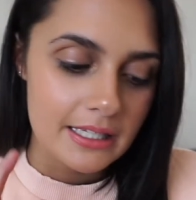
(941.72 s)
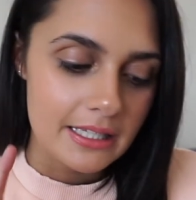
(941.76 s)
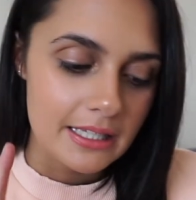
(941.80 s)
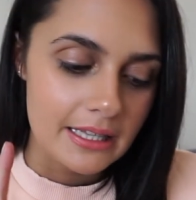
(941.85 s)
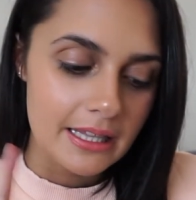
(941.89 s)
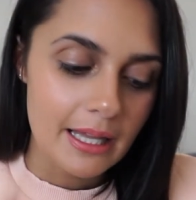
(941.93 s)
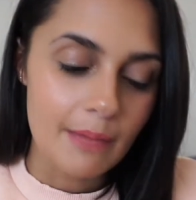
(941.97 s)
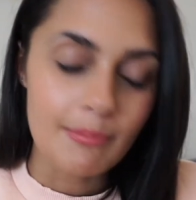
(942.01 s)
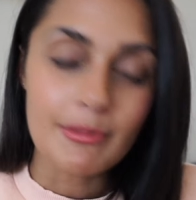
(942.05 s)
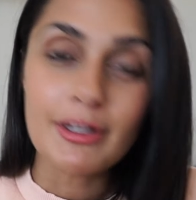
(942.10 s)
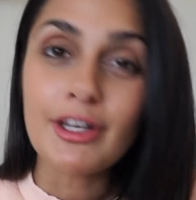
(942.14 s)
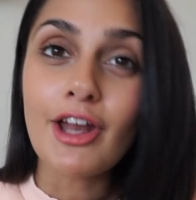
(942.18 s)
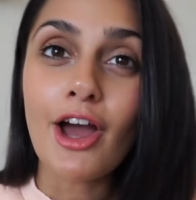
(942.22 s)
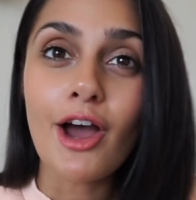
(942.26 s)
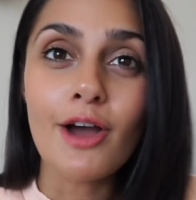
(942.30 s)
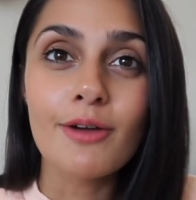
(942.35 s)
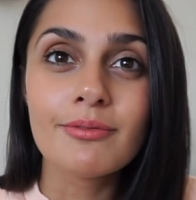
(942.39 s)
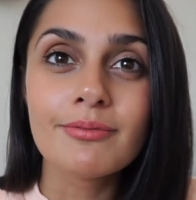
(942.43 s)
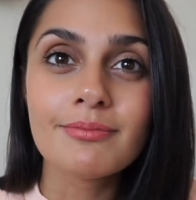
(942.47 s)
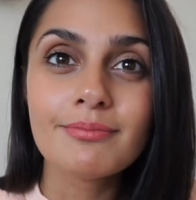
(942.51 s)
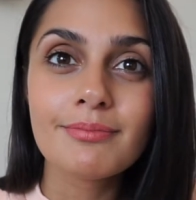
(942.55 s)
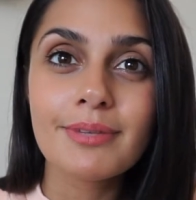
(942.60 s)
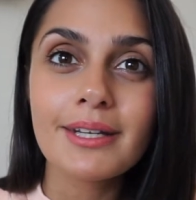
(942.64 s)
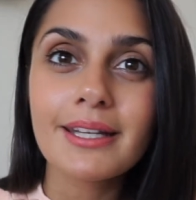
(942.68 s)
let me know.
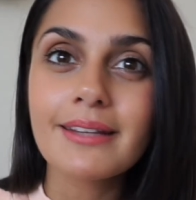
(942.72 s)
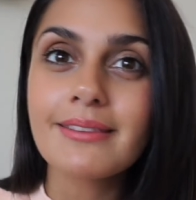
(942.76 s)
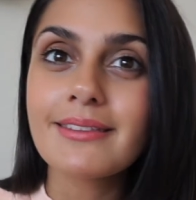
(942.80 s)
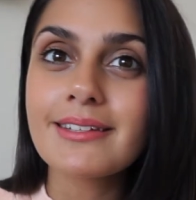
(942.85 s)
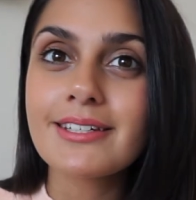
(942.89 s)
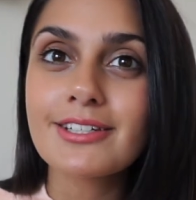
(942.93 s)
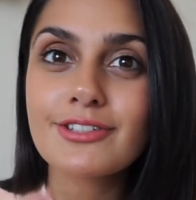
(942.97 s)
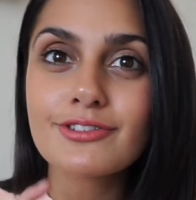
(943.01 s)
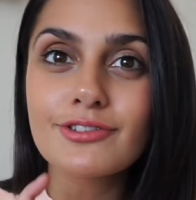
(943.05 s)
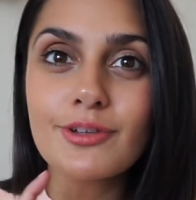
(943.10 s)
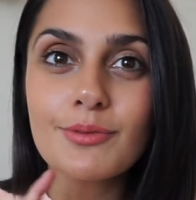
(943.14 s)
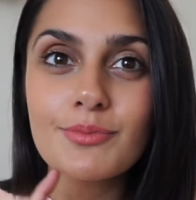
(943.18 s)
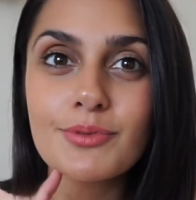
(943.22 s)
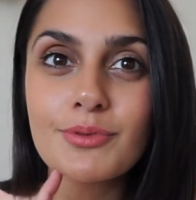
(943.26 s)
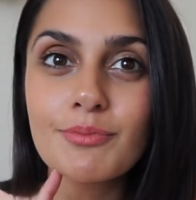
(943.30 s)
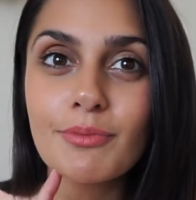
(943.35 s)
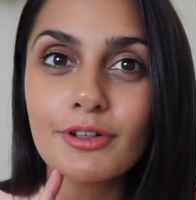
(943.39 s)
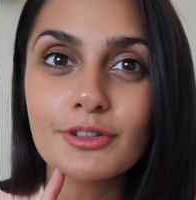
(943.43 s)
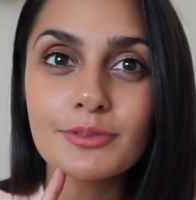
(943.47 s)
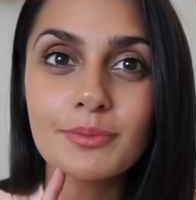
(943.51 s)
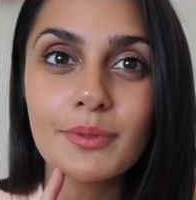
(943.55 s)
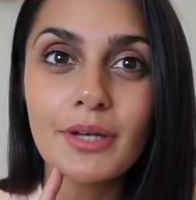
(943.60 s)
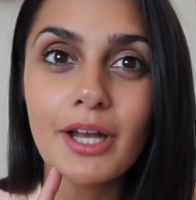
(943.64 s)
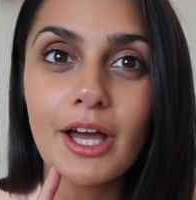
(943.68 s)
Put it in the description
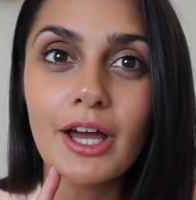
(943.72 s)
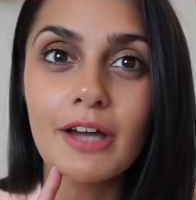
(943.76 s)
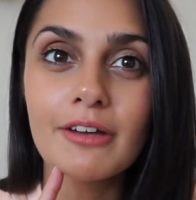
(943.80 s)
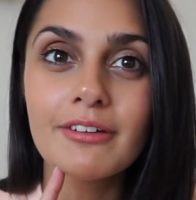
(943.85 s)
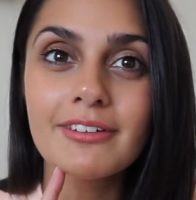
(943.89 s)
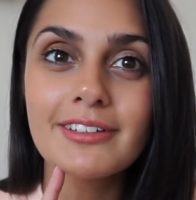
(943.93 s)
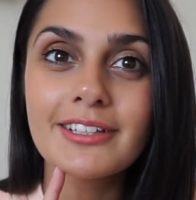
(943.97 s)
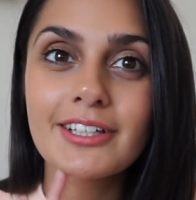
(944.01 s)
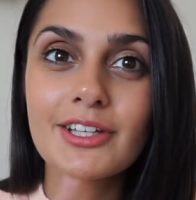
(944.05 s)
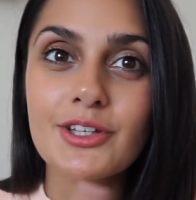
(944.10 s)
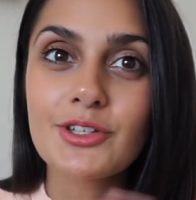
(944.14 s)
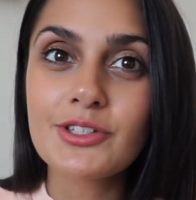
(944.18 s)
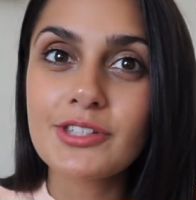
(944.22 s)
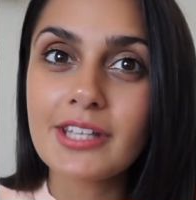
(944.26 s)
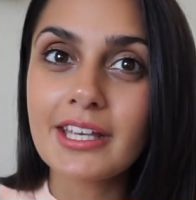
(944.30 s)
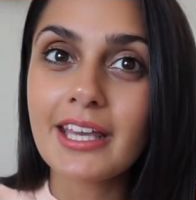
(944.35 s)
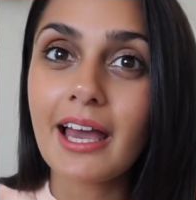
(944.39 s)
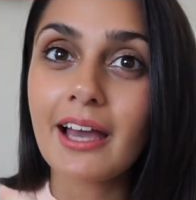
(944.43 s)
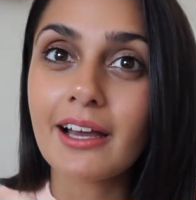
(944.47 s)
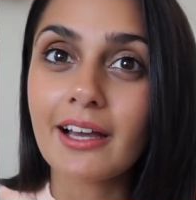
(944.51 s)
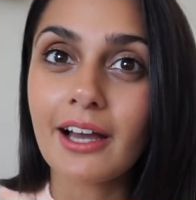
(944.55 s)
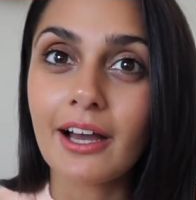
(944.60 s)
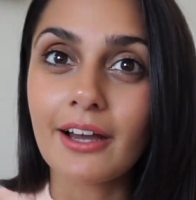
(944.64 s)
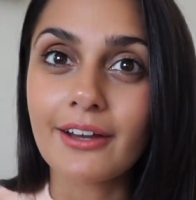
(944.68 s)
box below. Can you see
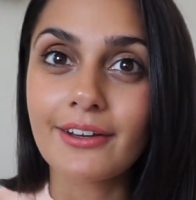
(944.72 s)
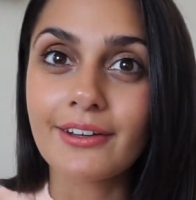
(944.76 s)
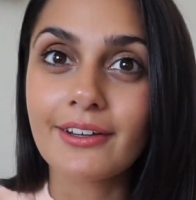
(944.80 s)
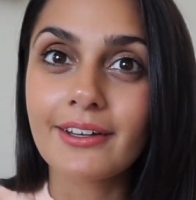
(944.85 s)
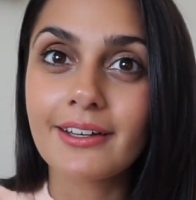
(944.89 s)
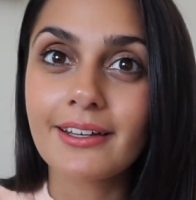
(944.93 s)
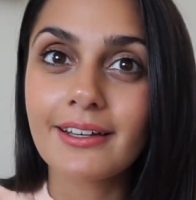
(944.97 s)
Echo?